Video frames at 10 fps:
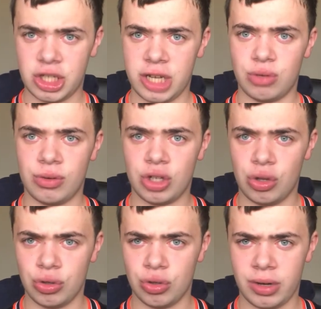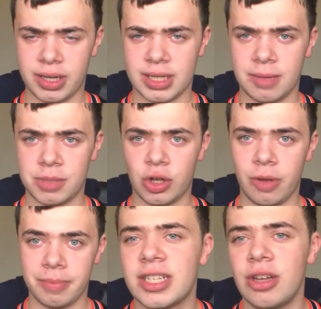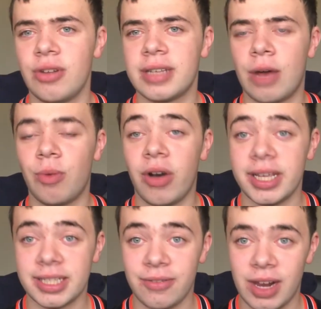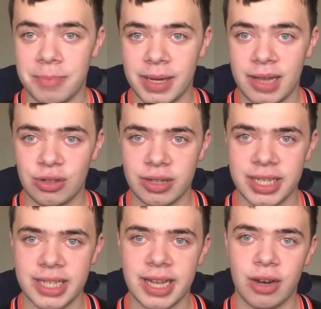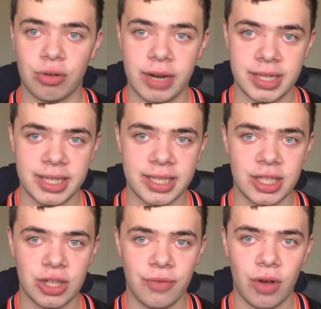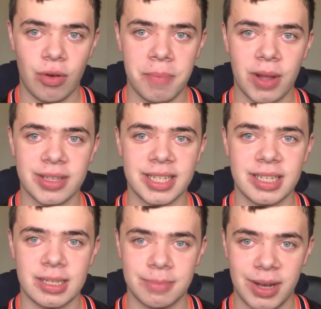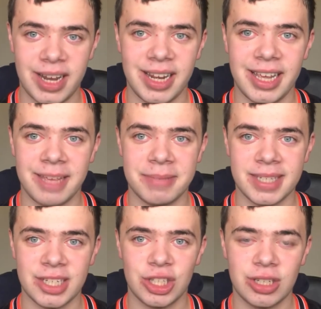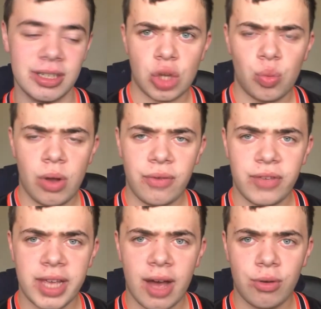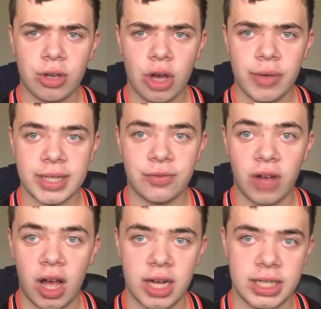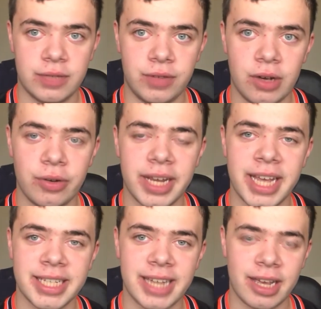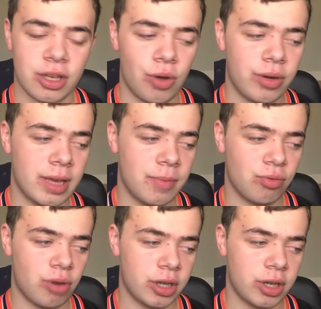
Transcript: to change with 2 strikers up top. There's no doubt why he's developing interest. He's had a great season so far with Barnsley, despite their league position. So one of the outgoings for Huddersfield is their goalkeeper